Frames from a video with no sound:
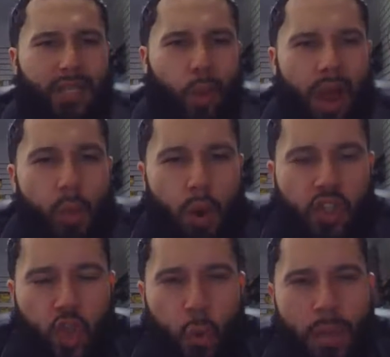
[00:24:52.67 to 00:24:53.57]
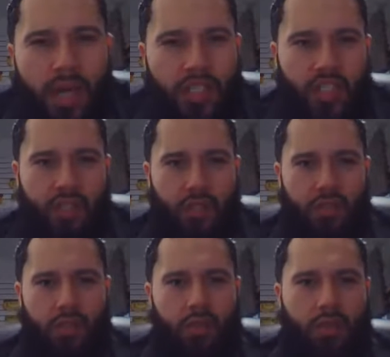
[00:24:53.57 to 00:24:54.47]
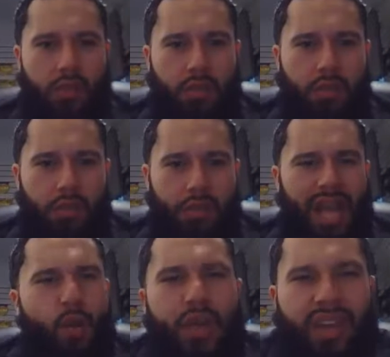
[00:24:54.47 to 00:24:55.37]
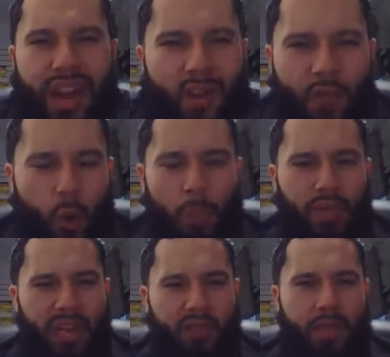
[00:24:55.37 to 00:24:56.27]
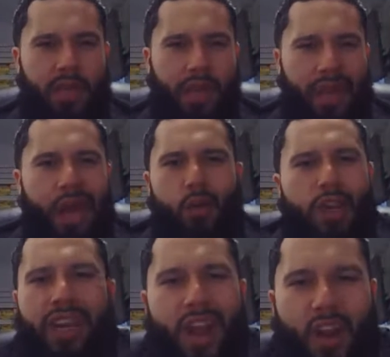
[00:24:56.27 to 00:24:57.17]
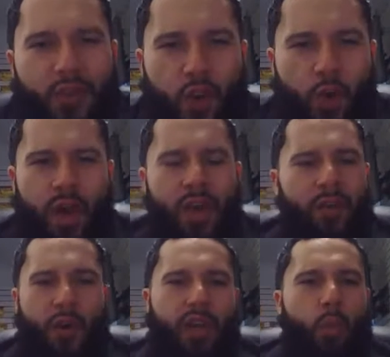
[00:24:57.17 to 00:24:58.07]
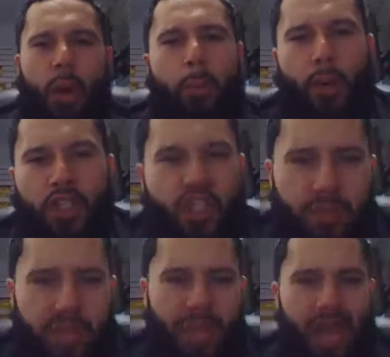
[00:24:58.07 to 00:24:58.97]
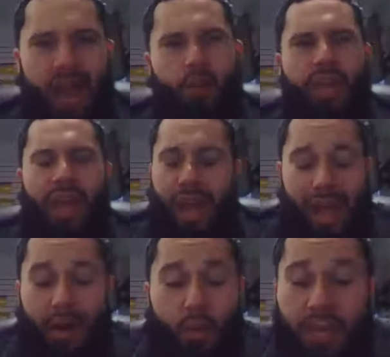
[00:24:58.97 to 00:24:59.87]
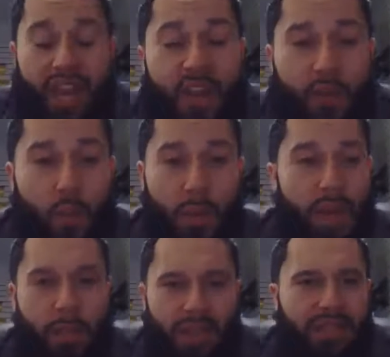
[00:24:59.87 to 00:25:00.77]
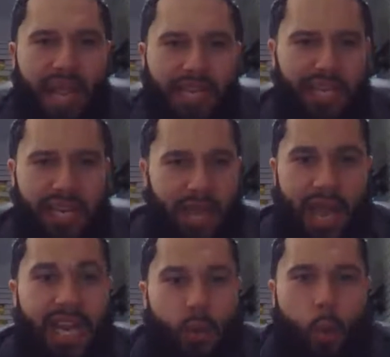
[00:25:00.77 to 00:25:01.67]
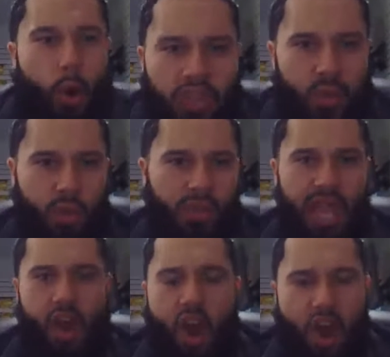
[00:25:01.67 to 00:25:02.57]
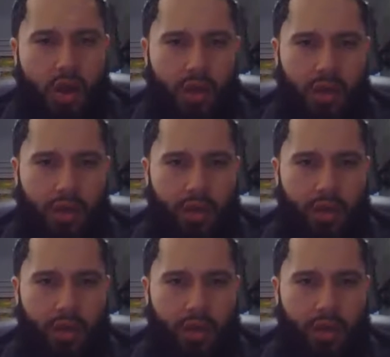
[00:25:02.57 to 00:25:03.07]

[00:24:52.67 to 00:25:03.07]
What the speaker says: That's why I work so much. I don't care if you don't believe in me. I don't care if you don't fucking want to push me. I don't care. I don't care if you want to make my days any worse than what they are.